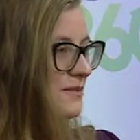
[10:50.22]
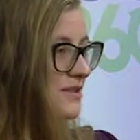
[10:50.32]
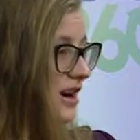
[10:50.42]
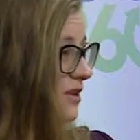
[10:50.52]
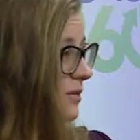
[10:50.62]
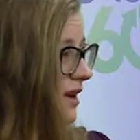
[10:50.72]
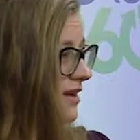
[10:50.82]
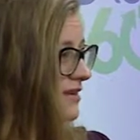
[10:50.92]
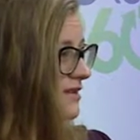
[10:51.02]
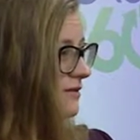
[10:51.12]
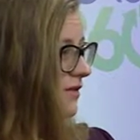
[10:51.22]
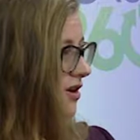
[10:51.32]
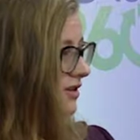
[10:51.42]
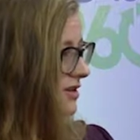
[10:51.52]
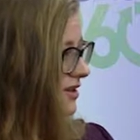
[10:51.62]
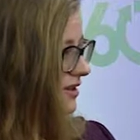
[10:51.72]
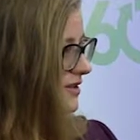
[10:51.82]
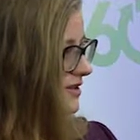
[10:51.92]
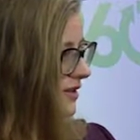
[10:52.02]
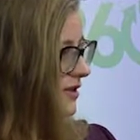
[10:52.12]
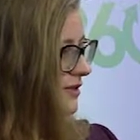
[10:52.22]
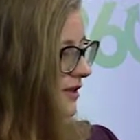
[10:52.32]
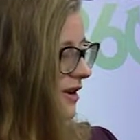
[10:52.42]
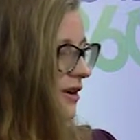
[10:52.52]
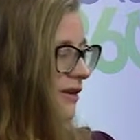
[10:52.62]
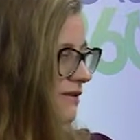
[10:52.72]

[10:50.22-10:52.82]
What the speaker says: database of volunteers so that you'll get all